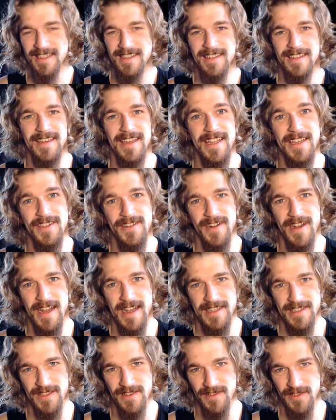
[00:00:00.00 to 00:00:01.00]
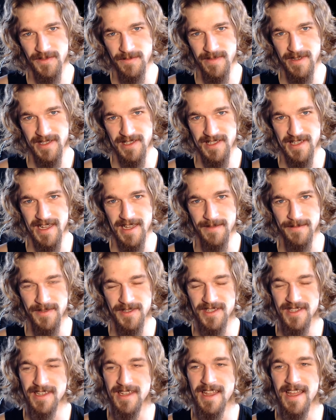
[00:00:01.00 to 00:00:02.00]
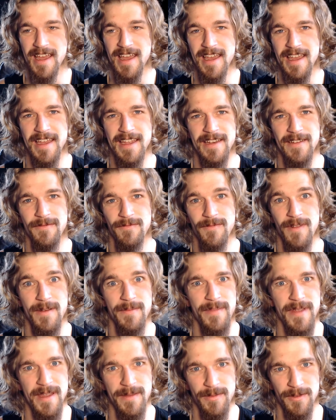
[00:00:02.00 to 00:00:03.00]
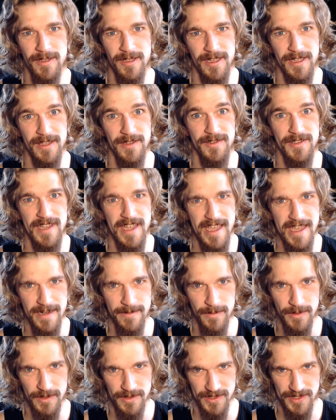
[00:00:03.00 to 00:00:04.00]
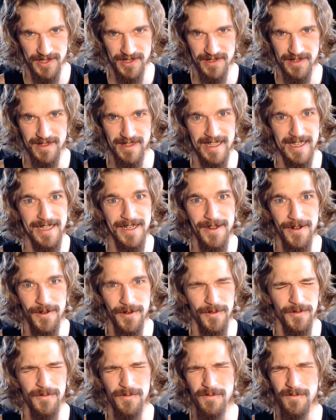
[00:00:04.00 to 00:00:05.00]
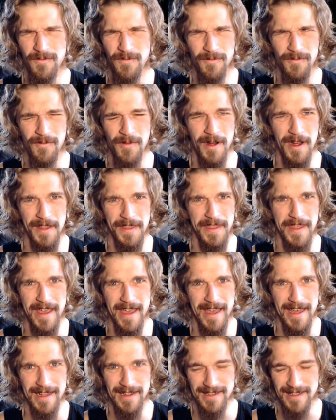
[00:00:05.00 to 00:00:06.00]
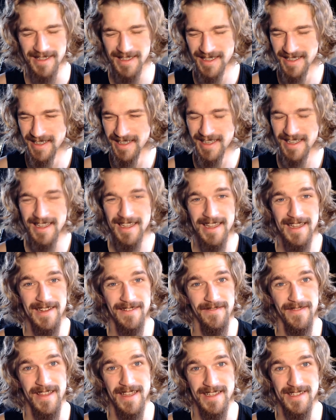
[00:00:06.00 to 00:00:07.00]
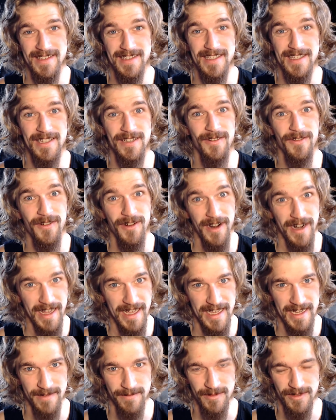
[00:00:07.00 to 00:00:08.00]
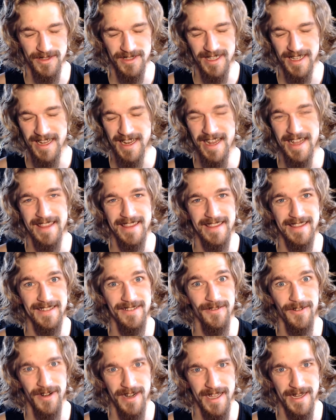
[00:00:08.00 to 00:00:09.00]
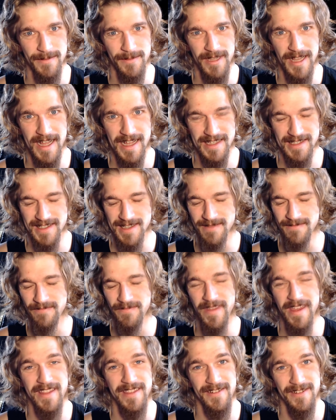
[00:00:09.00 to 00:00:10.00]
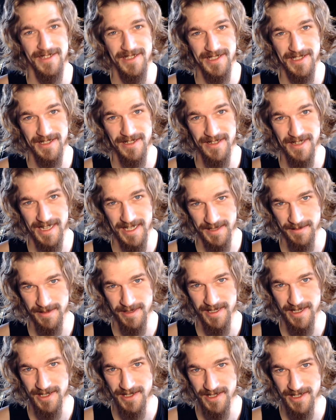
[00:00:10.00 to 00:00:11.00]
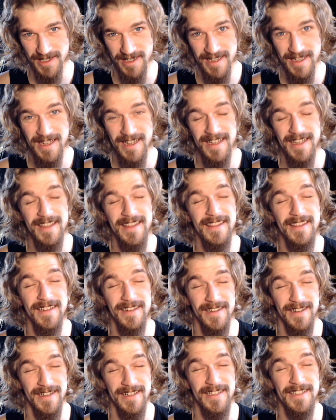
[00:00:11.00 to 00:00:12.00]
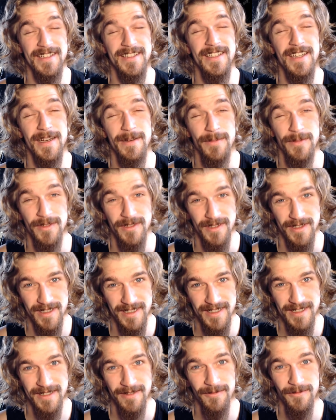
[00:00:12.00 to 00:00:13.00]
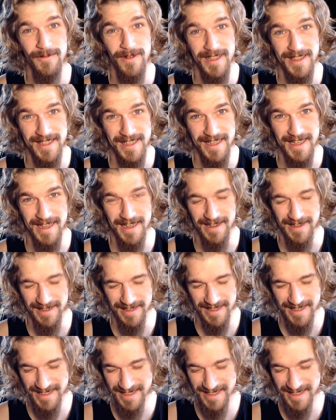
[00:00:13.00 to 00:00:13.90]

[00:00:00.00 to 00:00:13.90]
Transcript: Nature has those missteps, and when people look at those animals, they go, what the hell? If they see your animal, and your animal has them, and there isn't a good explanation, they're gonna double what the hell.